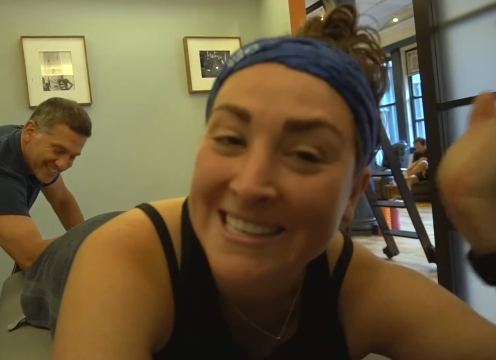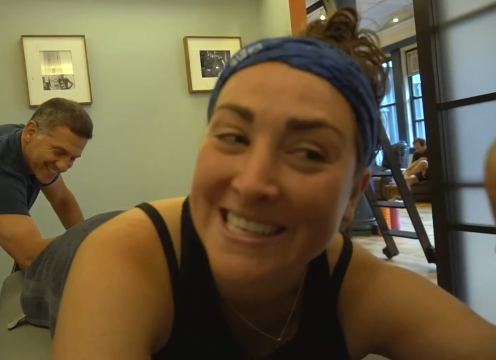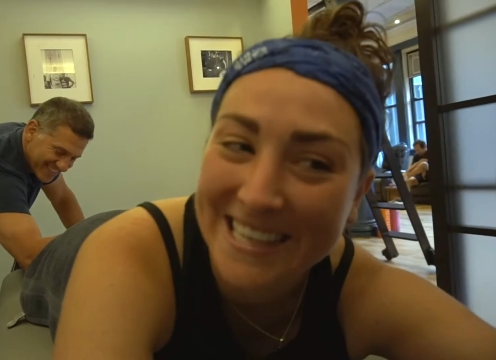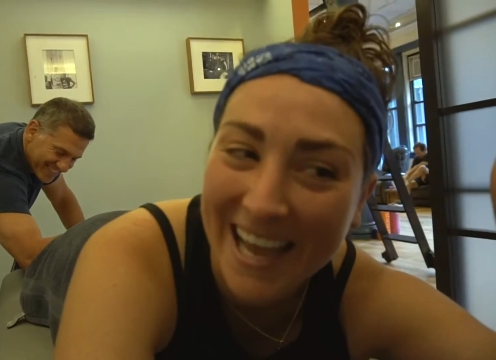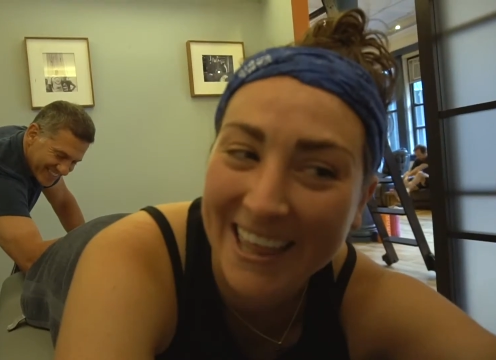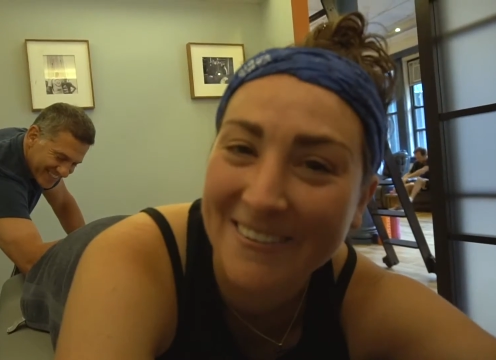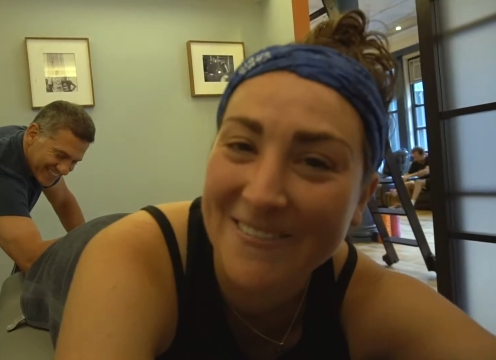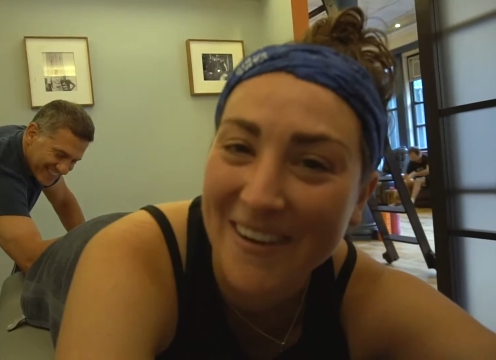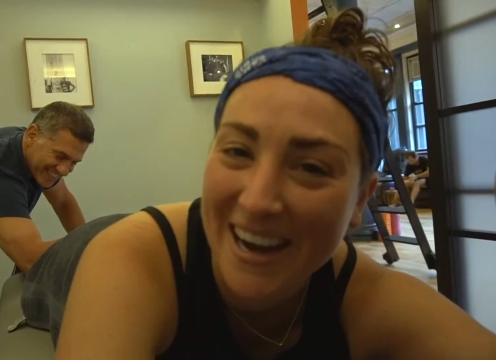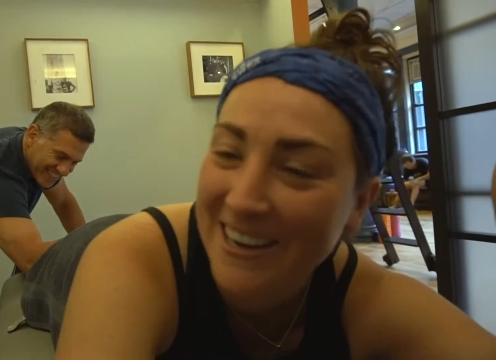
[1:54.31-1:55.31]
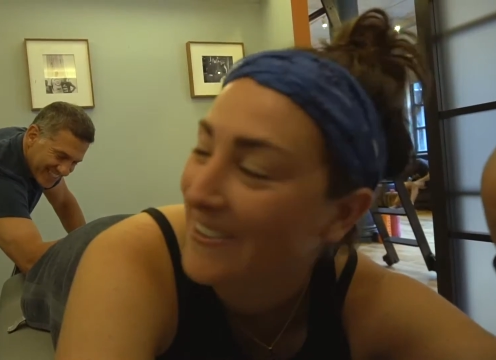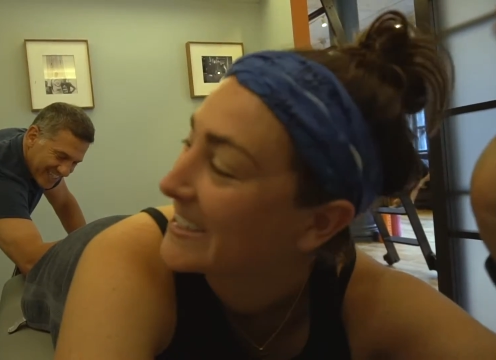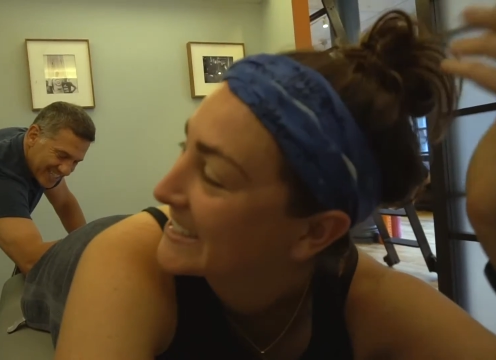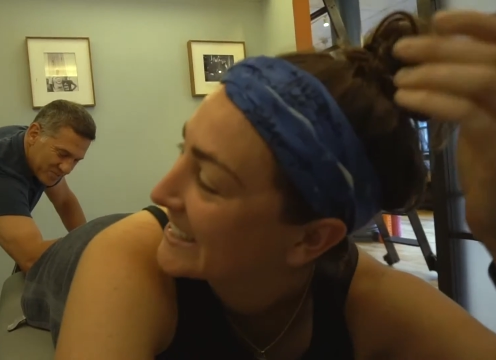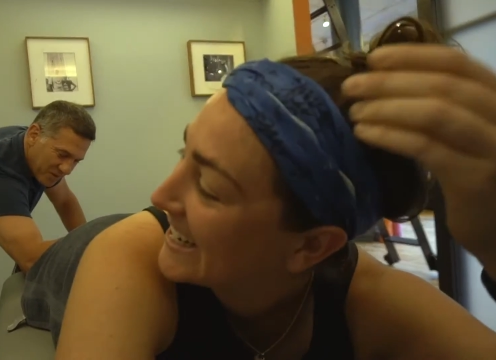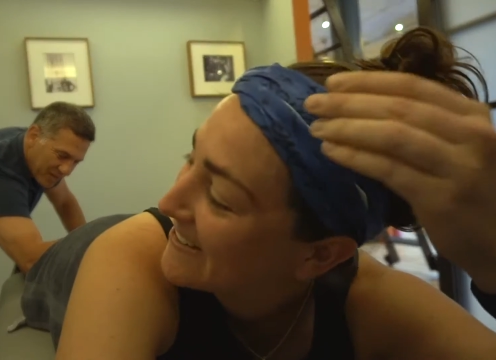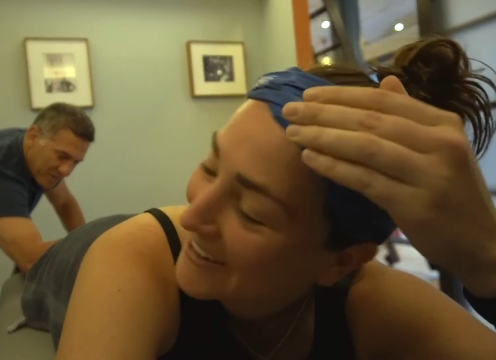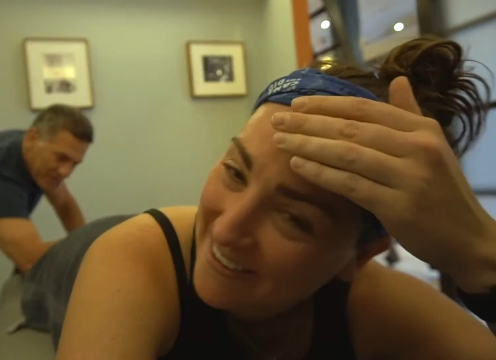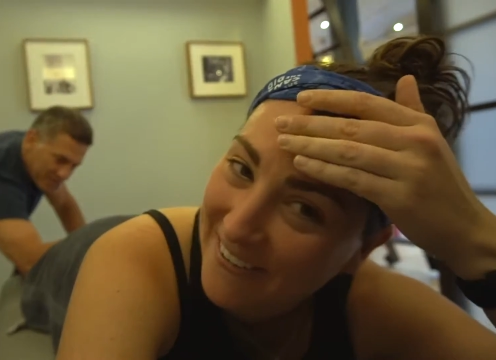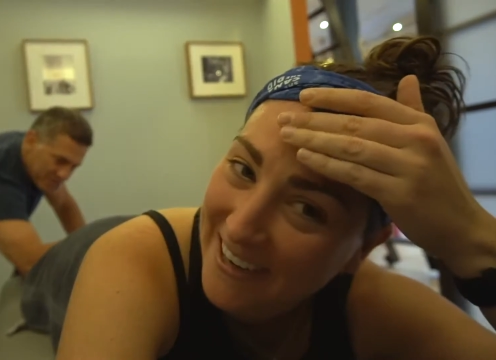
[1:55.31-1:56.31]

Speaker 1: that's exactly what my New York it's City my, one